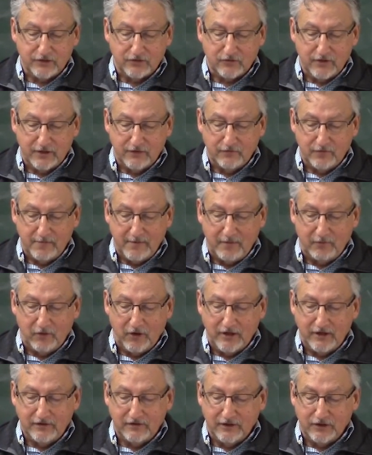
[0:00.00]
He tried to remember
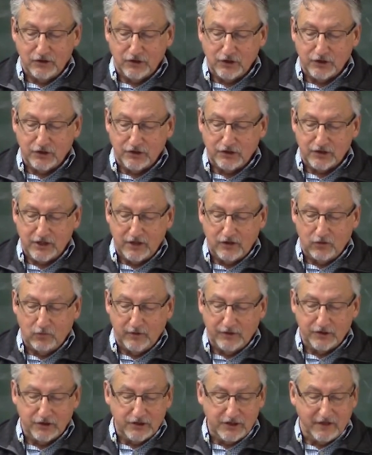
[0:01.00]
anything she had said or
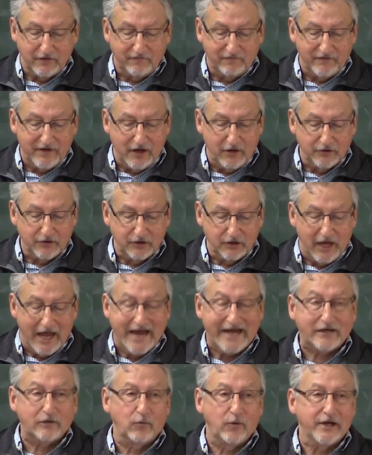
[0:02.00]
what she had felt
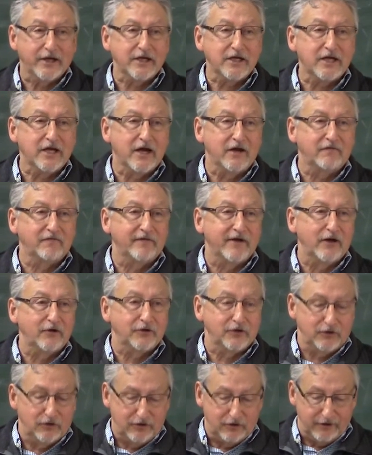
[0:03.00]
like when he had
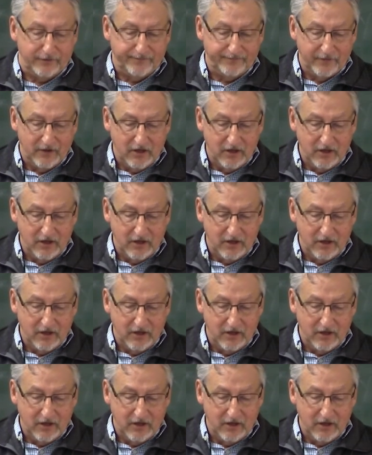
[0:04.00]
felt her.